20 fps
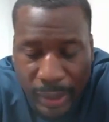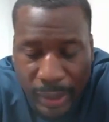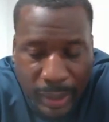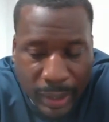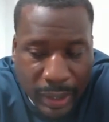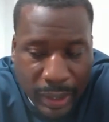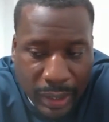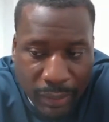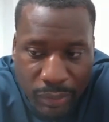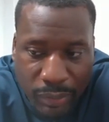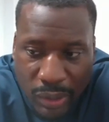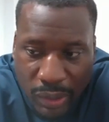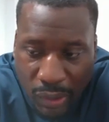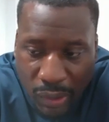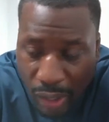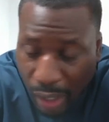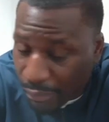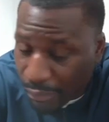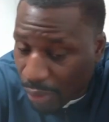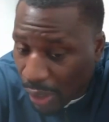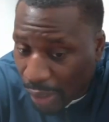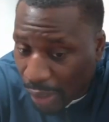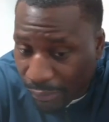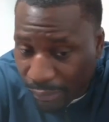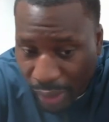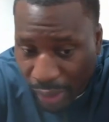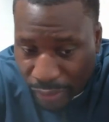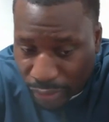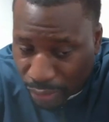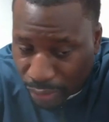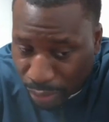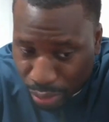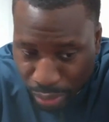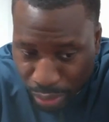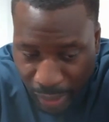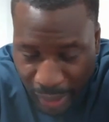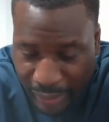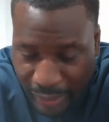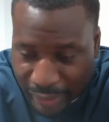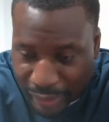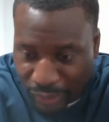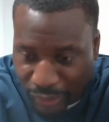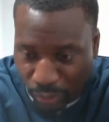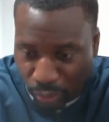You know, I've also tried to